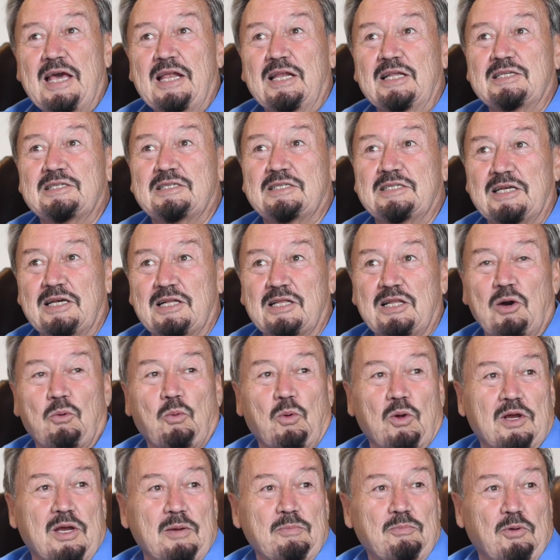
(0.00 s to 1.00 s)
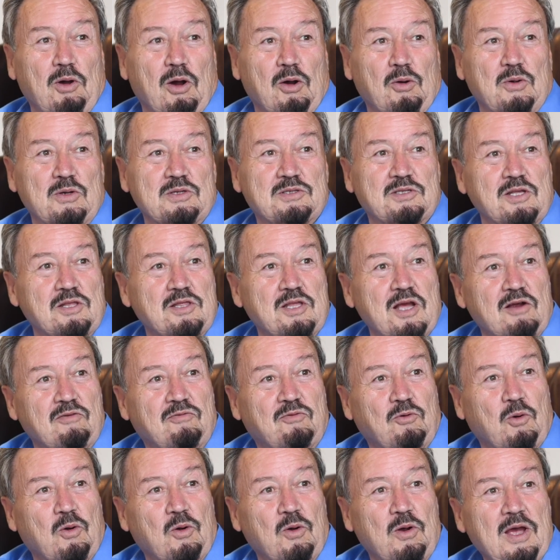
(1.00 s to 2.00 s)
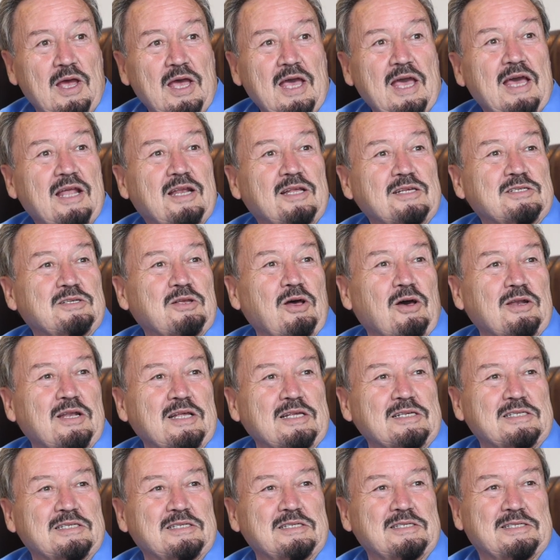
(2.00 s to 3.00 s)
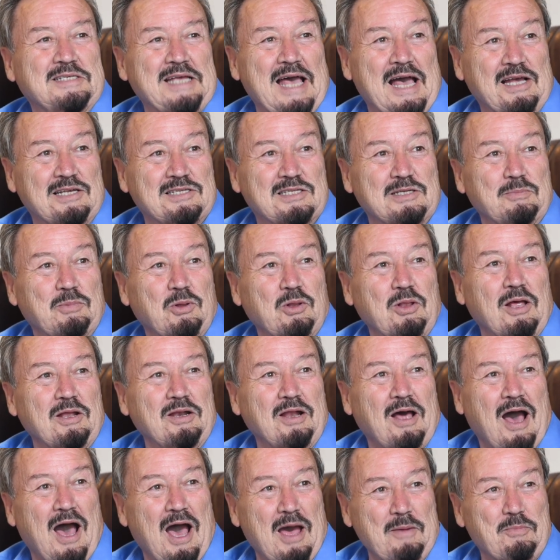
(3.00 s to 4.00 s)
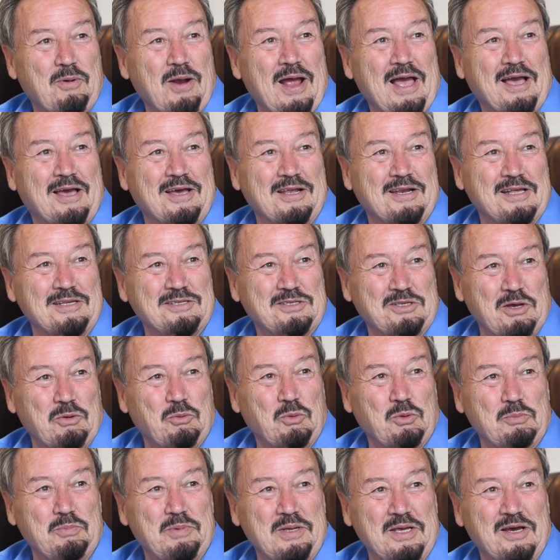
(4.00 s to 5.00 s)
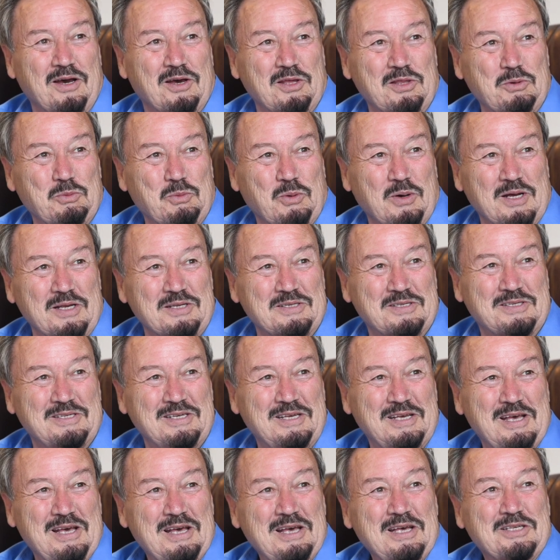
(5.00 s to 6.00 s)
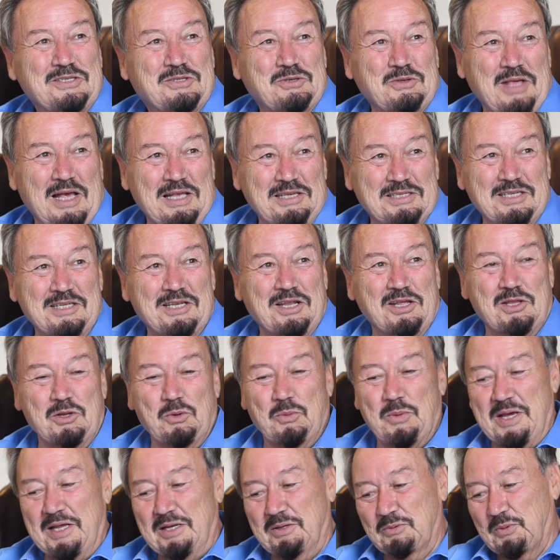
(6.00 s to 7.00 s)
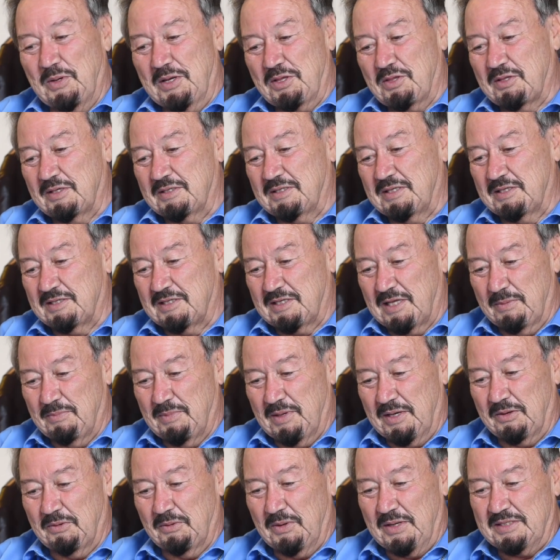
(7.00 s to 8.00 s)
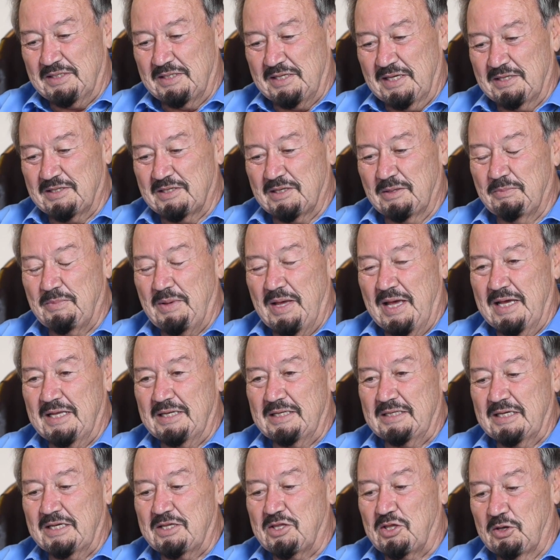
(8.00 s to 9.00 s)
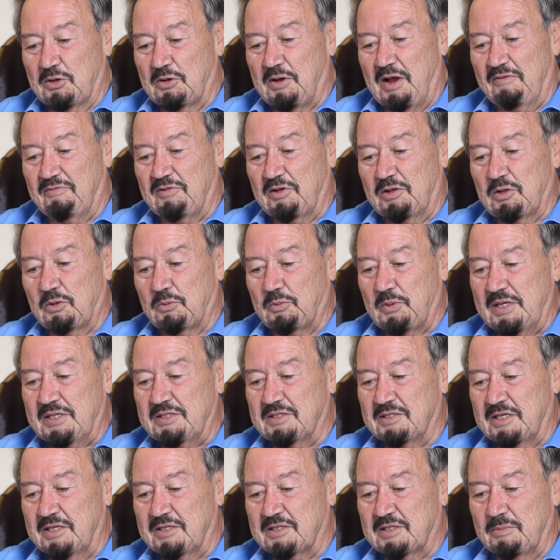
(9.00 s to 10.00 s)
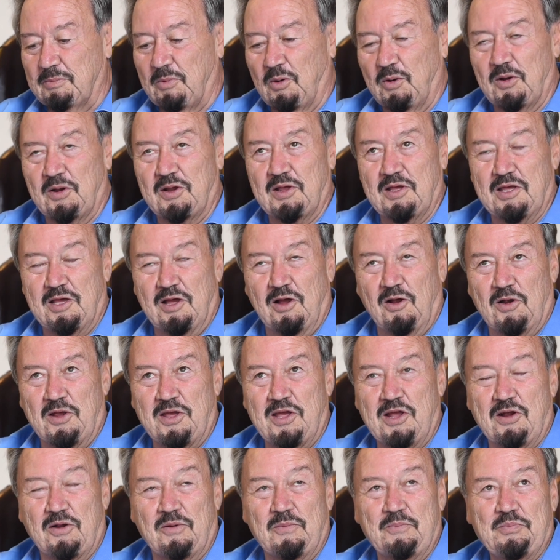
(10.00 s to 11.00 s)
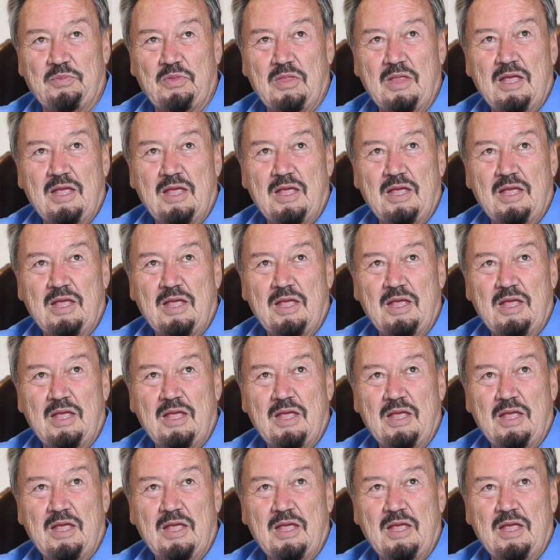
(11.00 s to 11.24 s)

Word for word: it is still a work in progress, and therefore it is not as taxable on a high bracket as it would be otherwise. So that's another way in which systemic racism and uh, geographical racism are, are here.